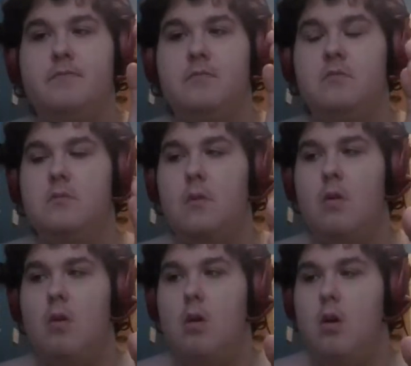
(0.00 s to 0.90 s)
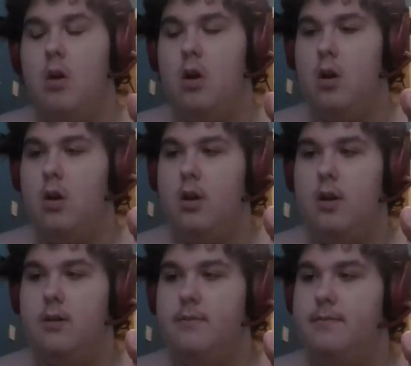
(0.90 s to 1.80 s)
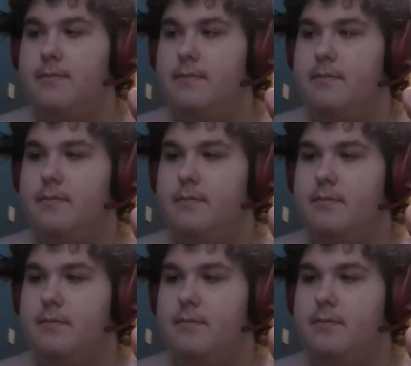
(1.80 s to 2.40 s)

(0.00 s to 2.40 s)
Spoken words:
Nothing is said.